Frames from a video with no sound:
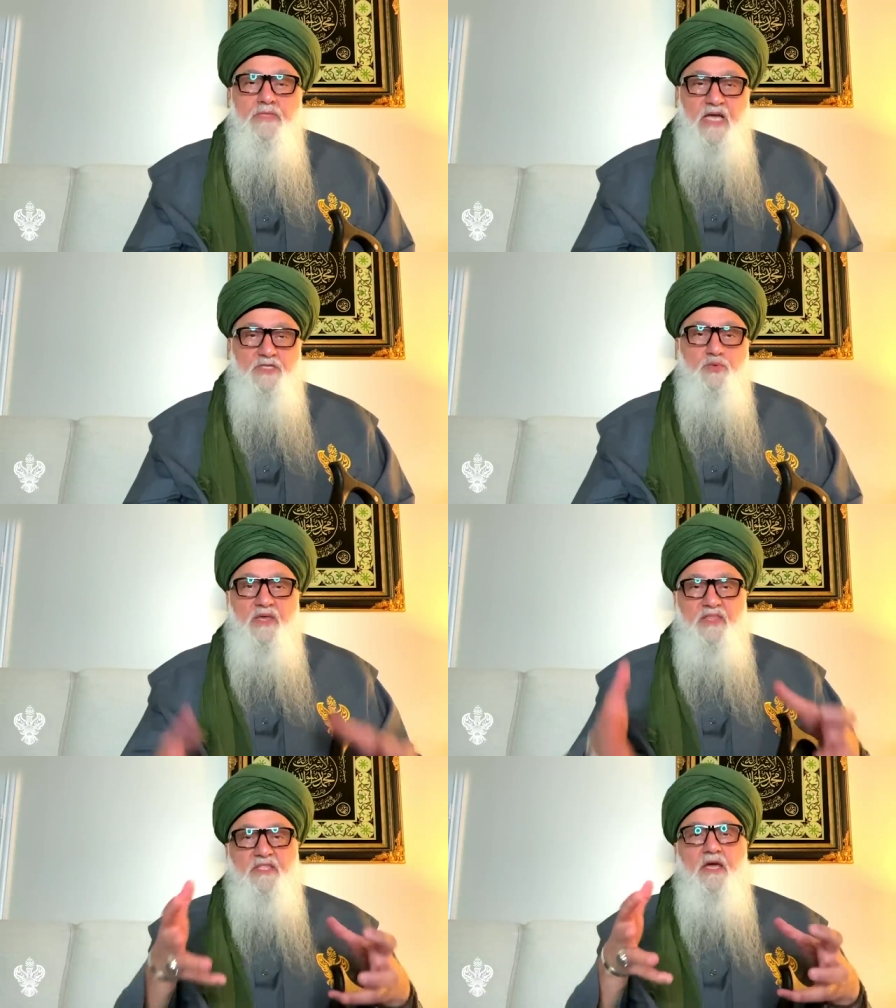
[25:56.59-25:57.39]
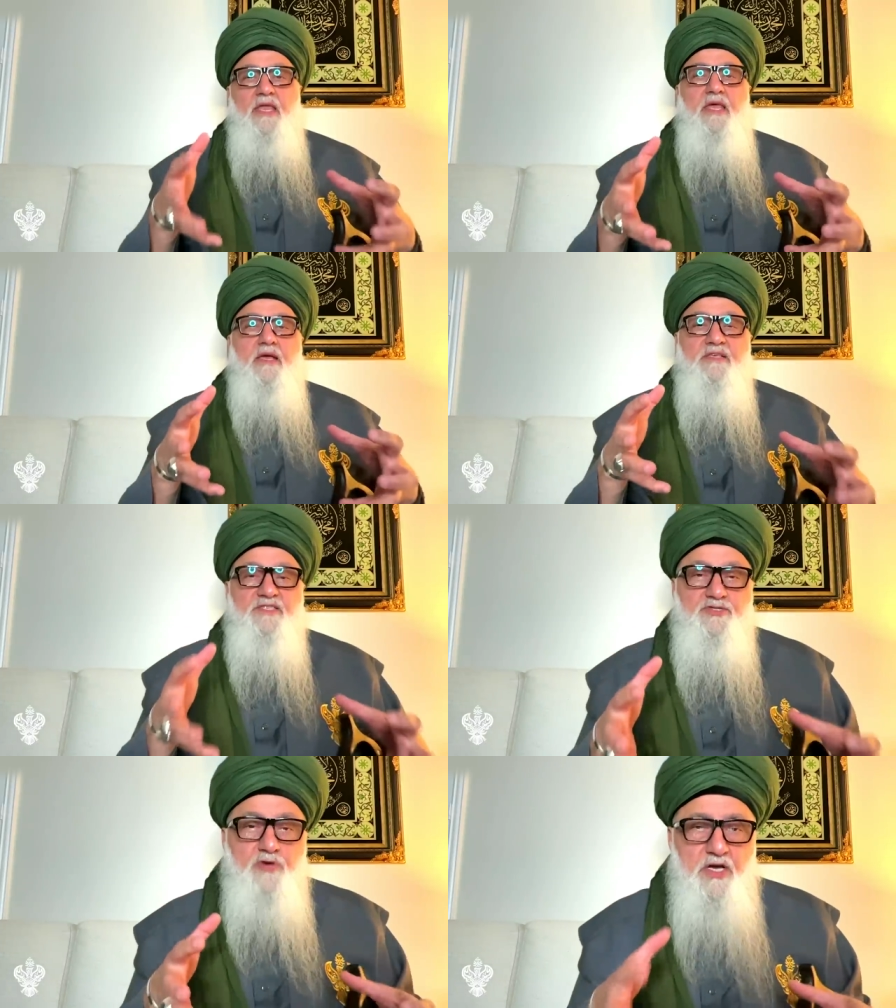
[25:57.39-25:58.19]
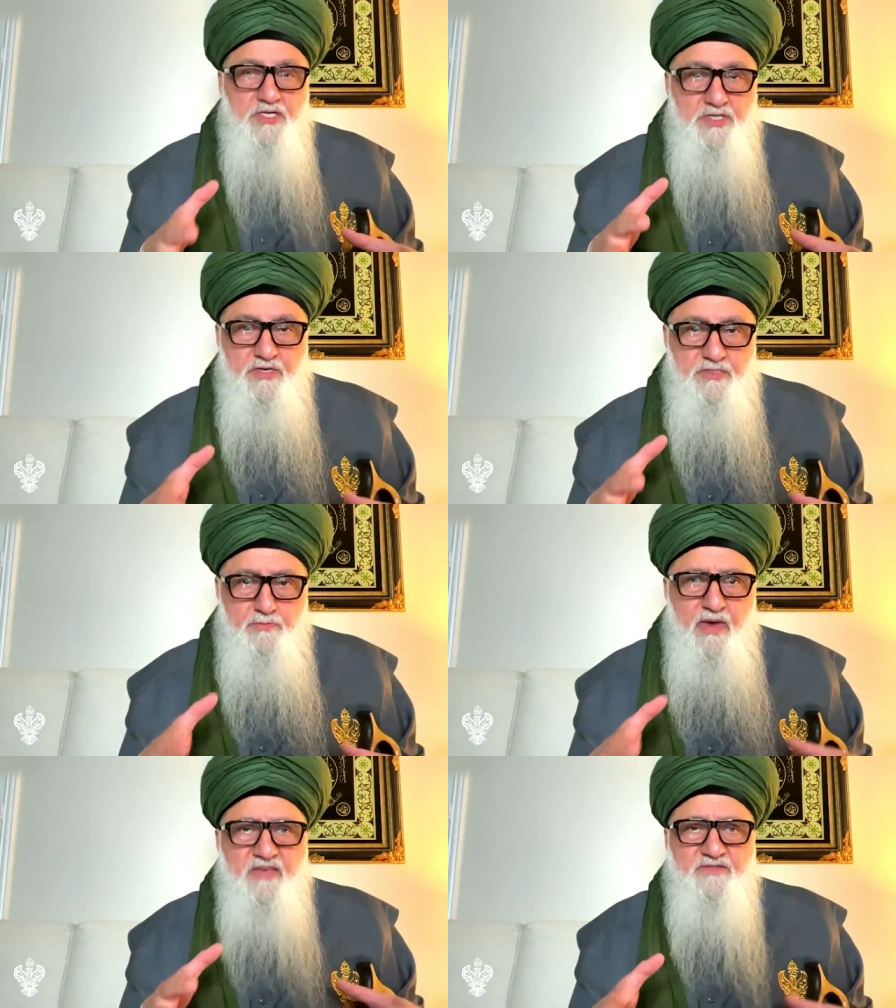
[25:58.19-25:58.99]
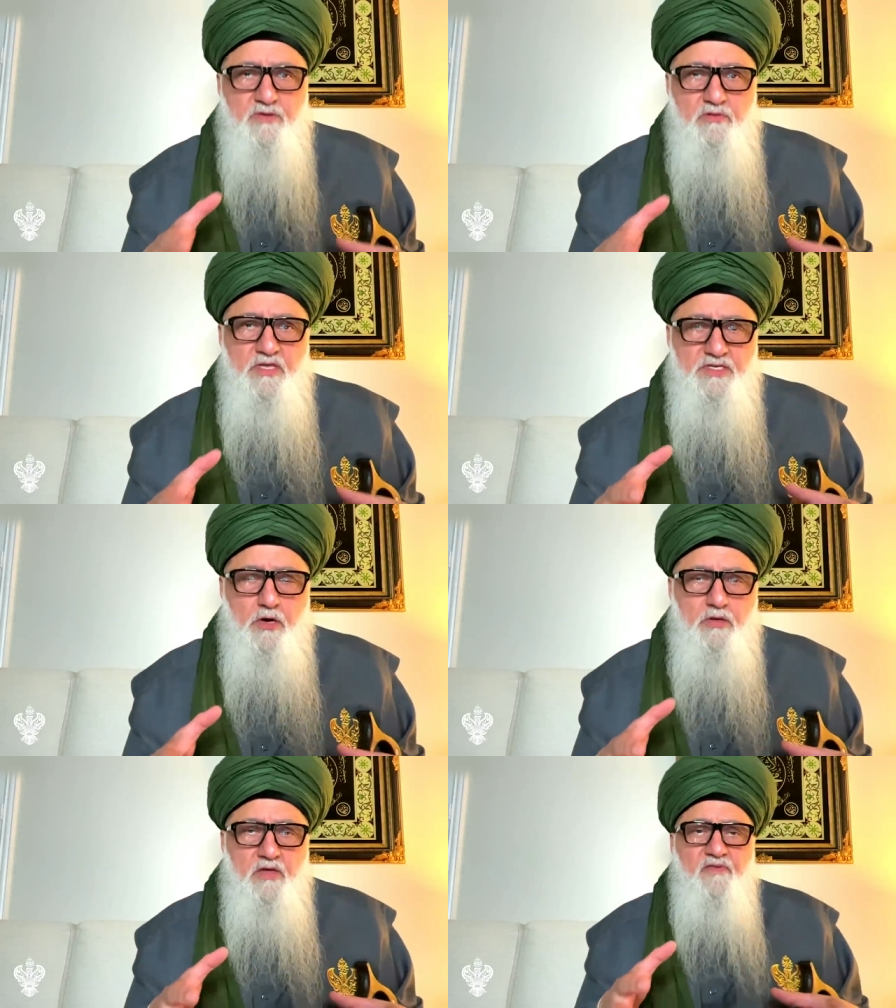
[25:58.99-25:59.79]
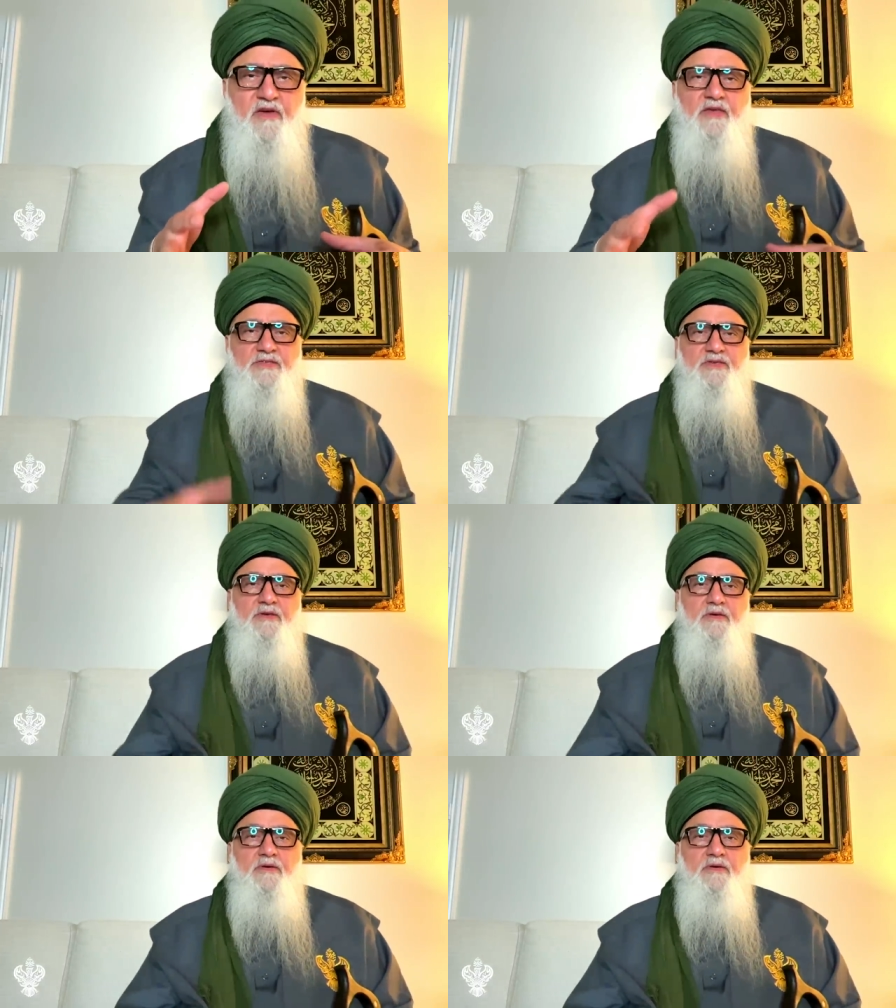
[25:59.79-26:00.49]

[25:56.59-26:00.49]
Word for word: that's why the tariqah structure is based on this holy face.